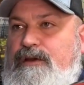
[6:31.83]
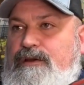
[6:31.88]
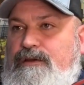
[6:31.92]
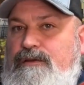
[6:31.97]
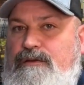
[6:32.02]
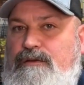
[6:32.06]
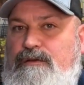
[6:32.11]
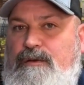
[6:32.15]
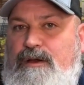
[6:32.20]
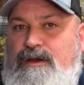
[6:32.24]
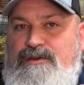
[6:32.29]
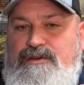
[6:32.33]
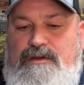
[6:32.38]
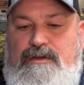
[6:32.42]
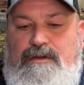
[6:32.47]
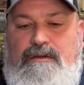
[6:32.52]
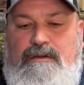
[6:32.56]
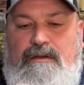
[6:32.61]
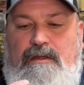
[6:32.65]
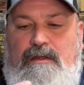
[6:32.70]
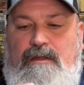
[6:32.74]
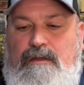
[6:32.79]
good
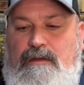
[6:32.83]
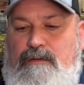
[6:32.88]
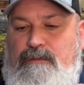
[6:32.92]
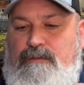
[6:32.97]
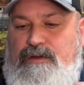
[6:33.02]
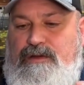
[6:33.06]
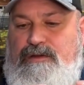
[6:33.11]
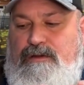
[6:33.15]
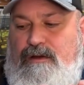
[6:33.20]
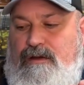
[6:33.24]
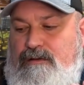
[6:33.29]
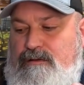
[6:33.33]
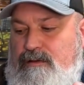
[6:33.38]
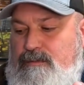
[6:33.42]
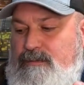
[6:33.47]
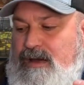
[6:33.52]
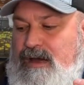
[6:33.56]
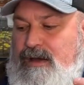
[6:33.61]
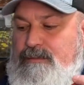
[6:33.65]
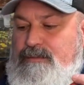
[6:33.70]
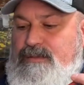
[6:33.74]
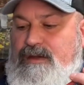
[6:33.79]
question. We talked
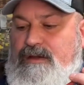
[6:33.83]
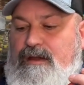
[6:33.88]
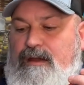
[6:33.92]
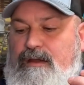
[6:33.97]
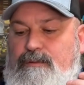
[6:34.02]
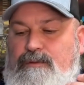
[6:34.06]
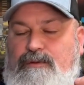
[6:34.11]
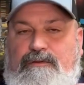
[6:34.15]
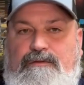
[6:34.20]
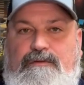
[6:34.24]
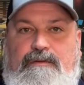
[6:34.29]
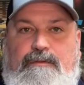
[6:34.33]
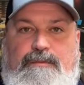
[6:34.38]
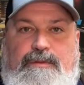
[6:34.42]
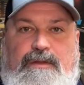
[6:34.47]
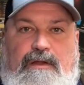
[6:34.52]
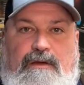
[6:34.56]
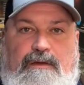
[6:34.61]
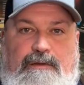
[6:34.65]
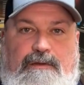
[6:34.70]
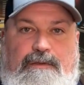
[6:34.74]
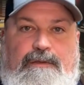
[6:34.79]
about being able to
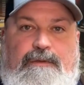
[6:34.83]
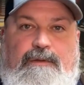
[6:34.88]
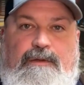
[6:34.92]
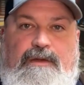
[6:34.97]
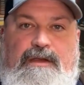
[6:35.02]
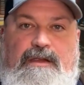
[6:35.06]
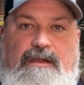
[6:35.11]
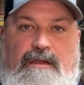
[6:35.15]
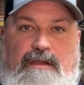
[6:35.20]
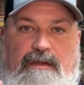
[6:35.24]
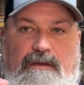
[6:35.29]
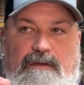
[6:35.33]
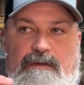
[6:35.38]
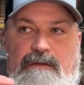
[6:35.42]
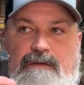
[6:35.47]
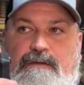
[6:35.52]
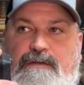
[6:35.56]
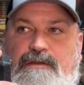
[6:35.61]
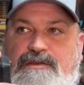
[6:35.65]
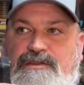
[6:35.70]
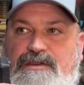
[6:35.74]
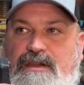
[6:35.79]
plug 3 into
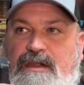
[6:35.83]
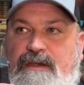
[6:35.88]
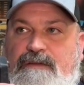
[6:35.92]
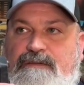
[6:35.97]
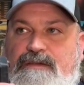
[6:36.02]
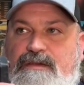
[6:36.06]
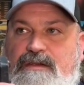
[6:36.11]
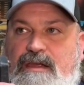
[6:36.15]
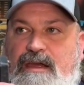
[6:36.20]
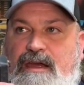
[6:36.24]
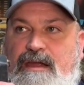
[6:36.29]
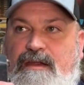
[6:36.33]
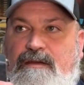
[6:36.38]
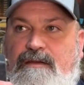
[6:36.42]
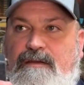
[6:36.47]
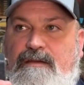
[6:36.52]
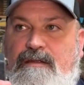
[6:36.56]
the GFCI.